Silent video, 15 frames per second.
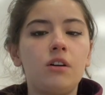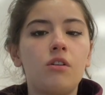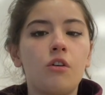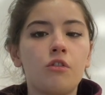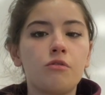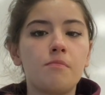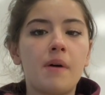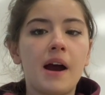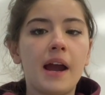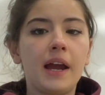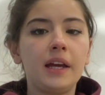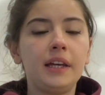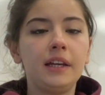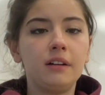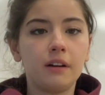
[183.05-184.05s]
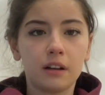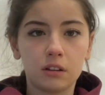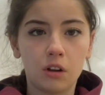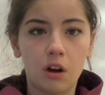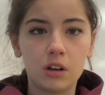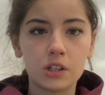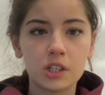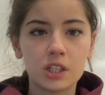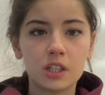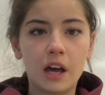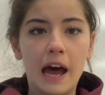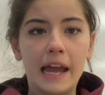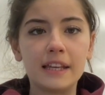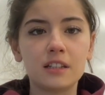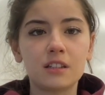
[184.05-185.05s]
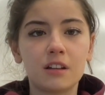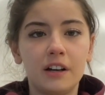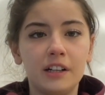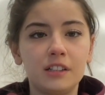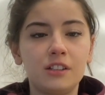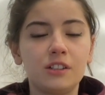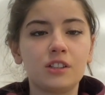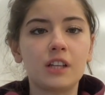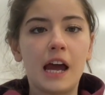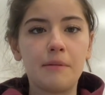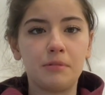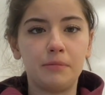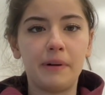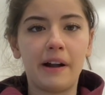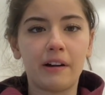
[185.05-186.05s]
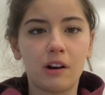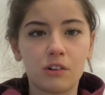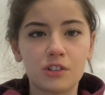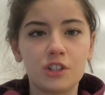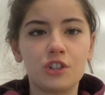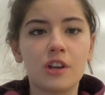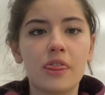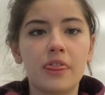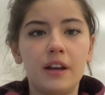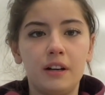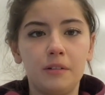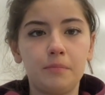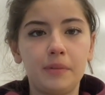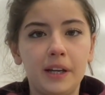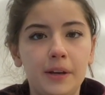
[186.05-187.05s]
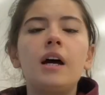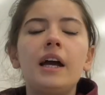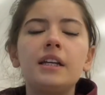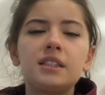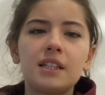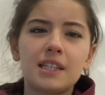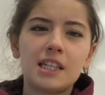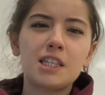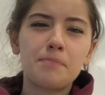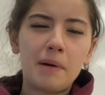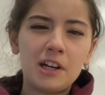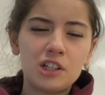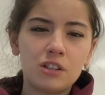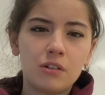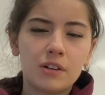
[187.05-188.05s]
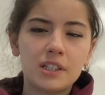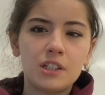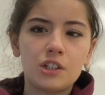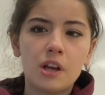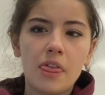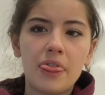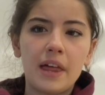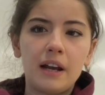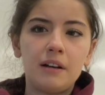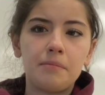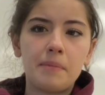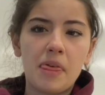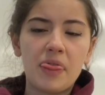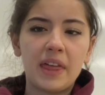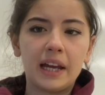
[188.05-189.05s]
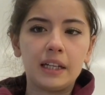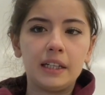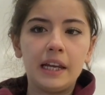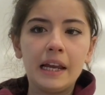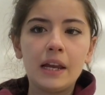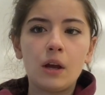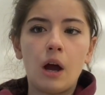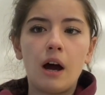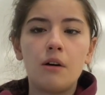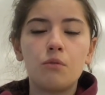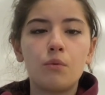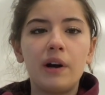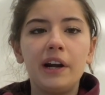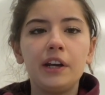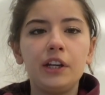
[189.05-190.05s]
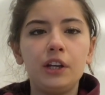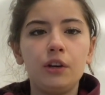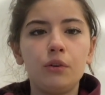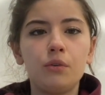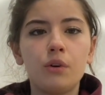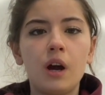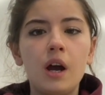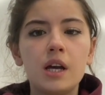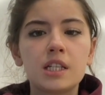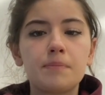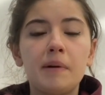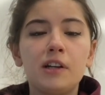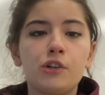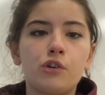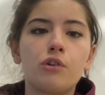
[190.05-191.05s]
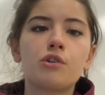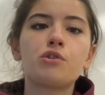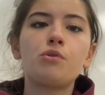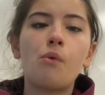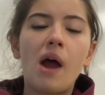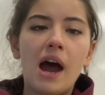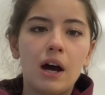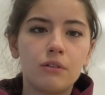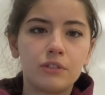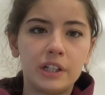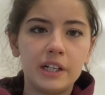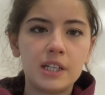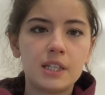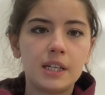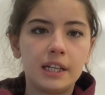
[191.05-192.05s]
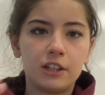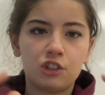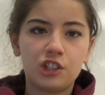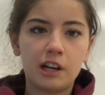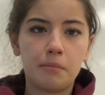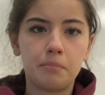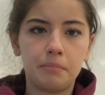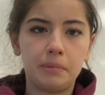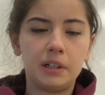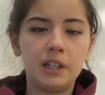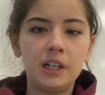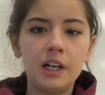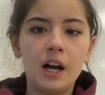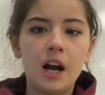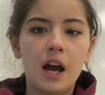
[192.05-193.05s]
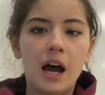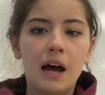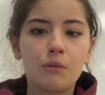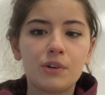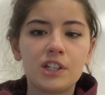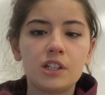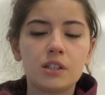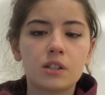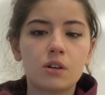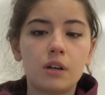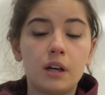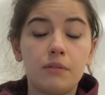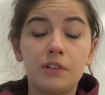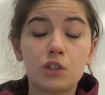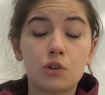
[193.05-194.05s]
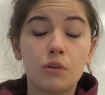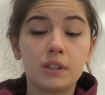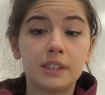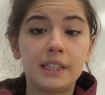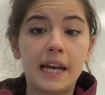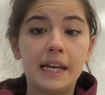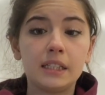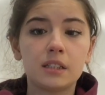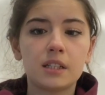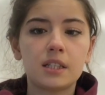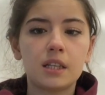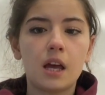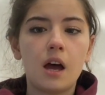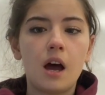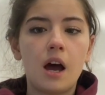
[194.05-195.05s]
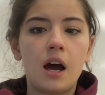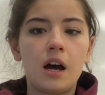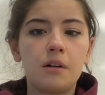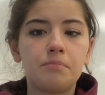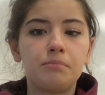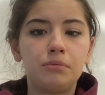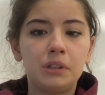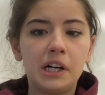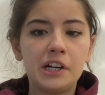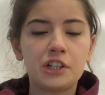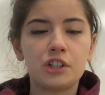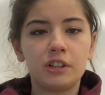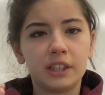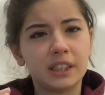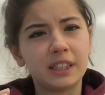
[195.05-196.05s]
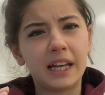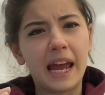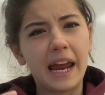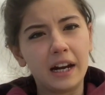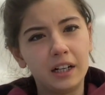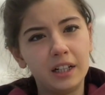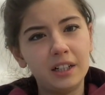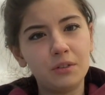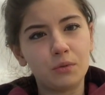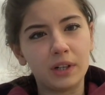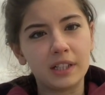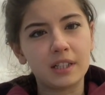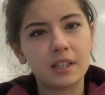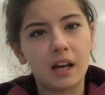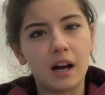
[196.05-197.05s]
of my hearing loss, I started hyperbaric oxygen therapy. It is a special oxygen therapy technique where you spend your 2 hours in a chamber which contains pressured air with